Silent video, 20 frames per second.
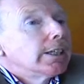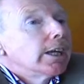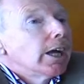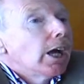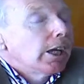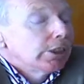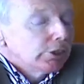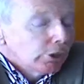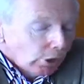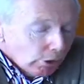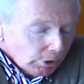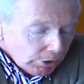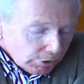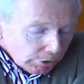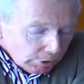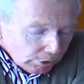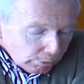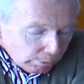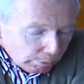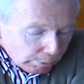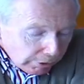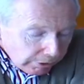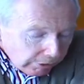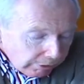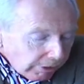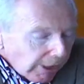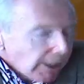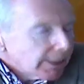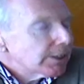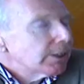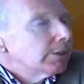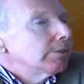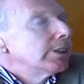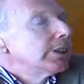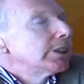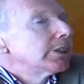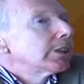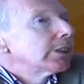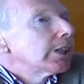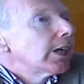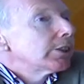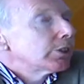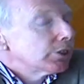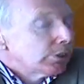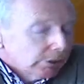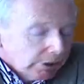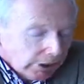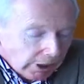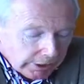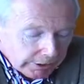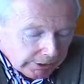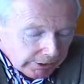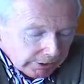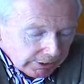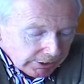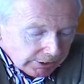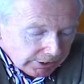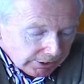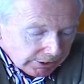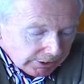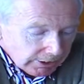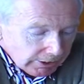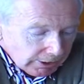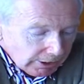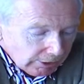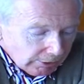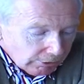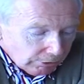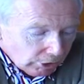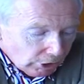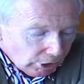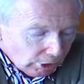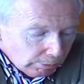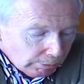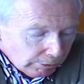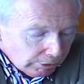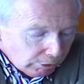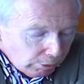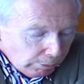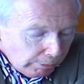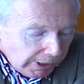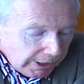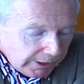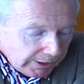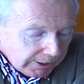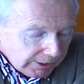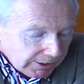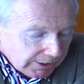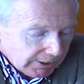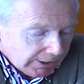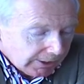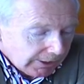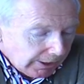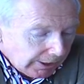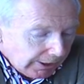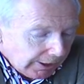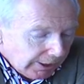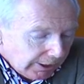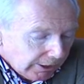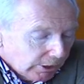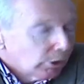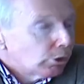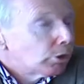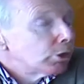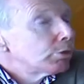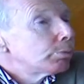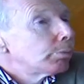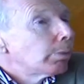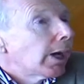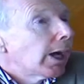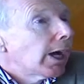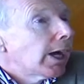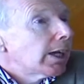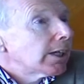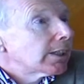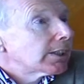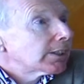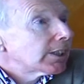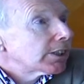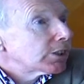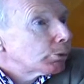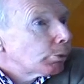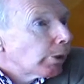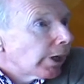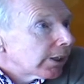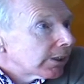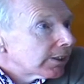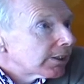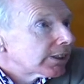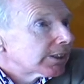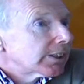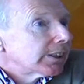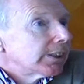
and also progressive intellectual currents from Romania's own past, as well as